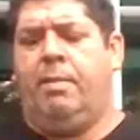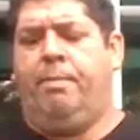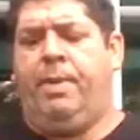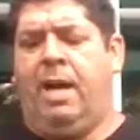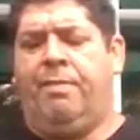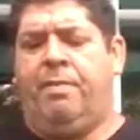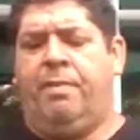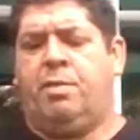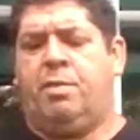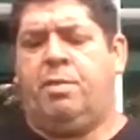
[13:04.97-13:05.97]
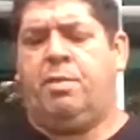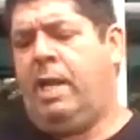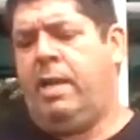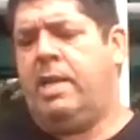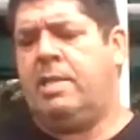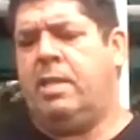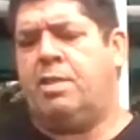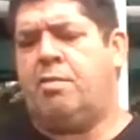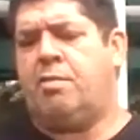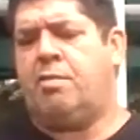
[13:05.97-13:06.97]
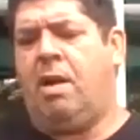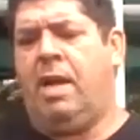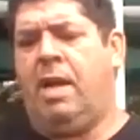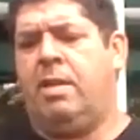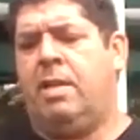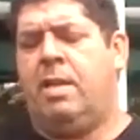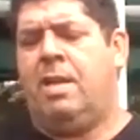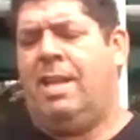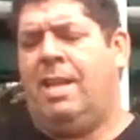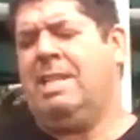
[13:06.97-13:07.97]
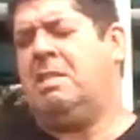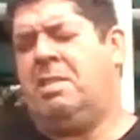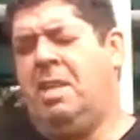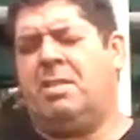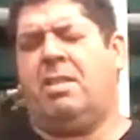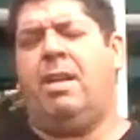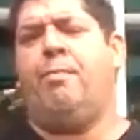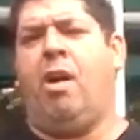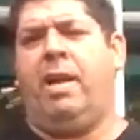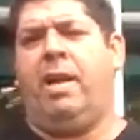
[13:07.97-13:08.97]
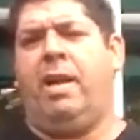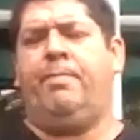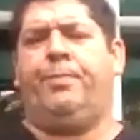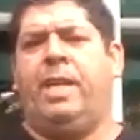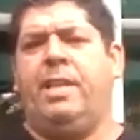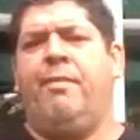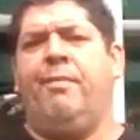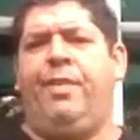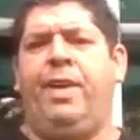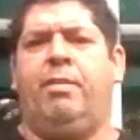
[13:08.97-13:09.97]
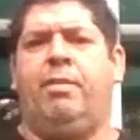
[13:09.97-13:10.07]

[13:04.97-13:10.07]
But after 20 years in the trade, things just didn't seem right. They didn't feel right.